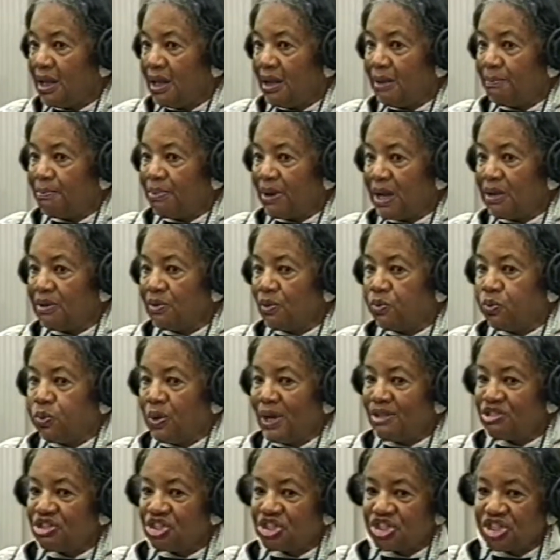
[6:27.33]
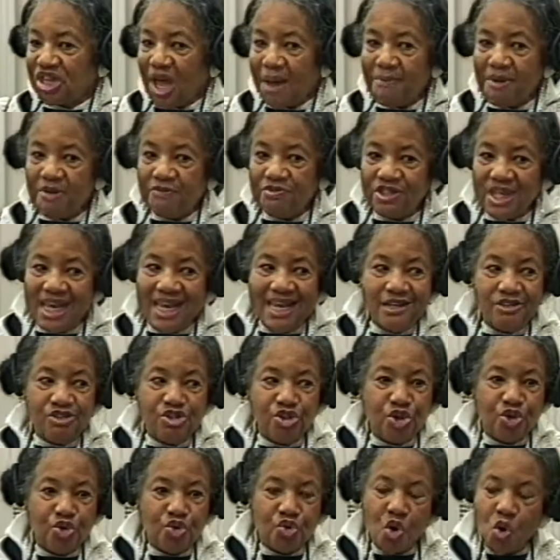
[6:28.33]
But with some of these
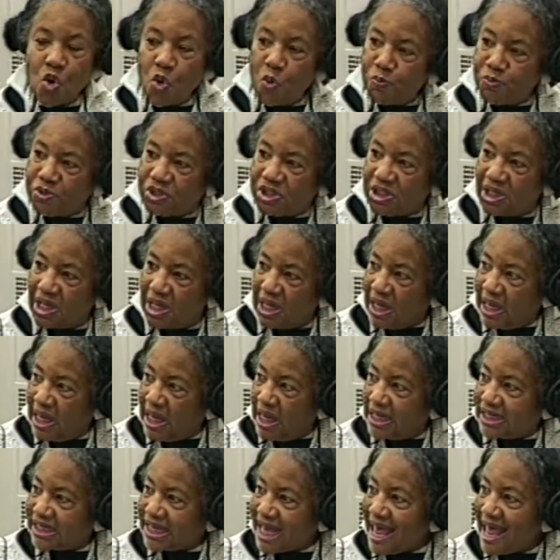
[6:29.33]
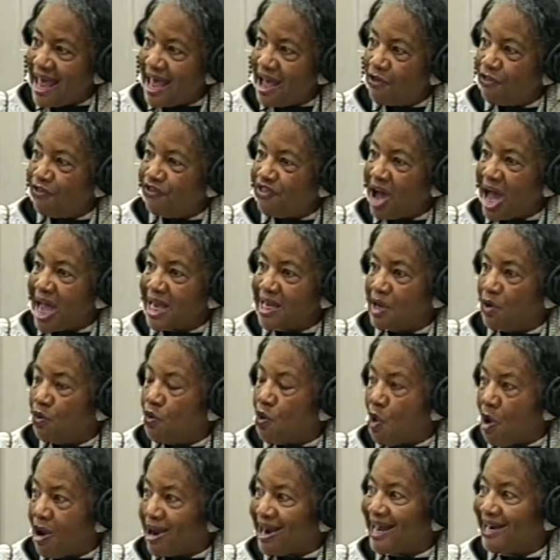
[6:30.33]
groups, it's air, fire,
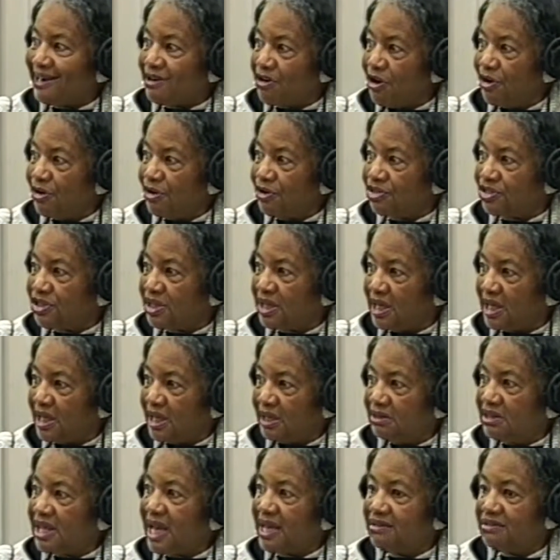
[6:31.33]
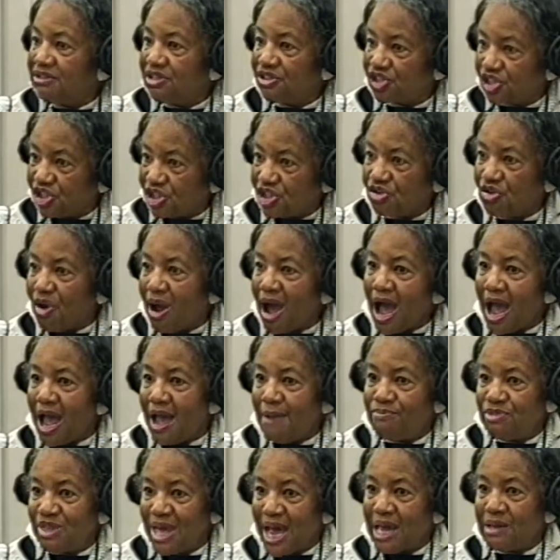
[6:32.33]
water, and earth. They
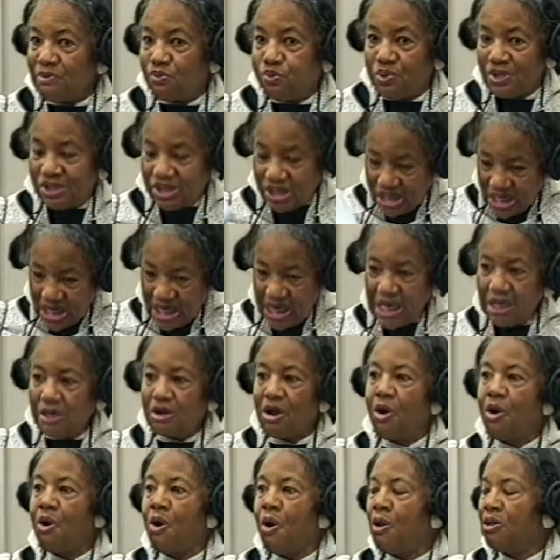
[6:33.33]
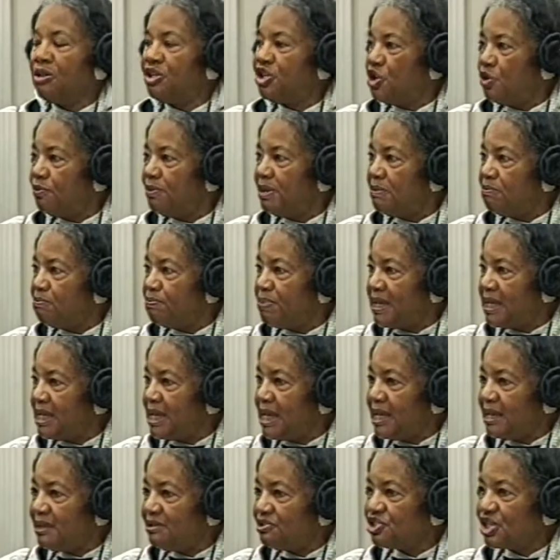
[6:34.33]
describe that within all human
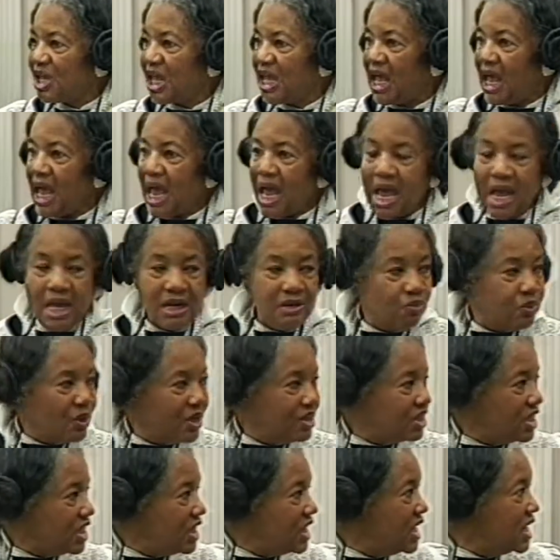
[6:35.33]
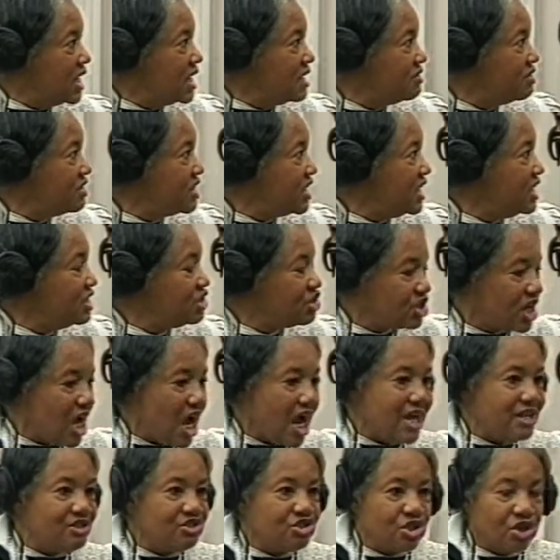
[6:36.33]
beings and within these
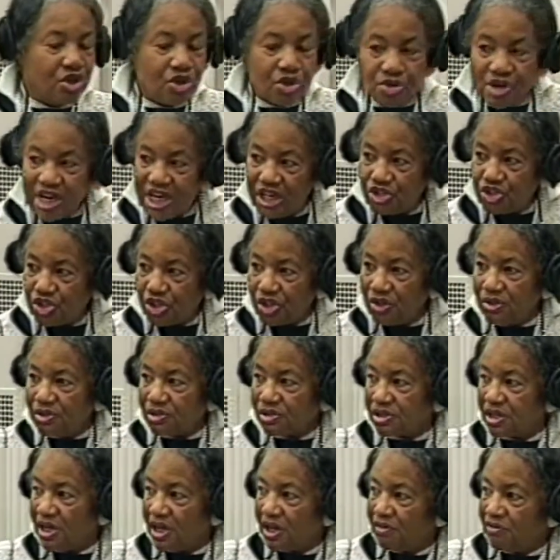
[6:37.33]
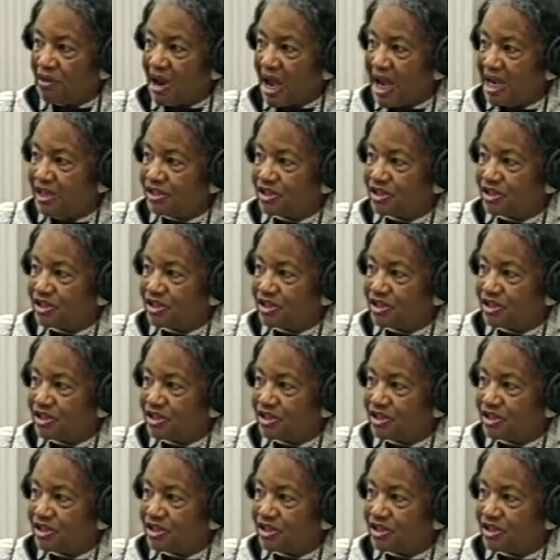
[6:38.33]
kinds of creatures, right?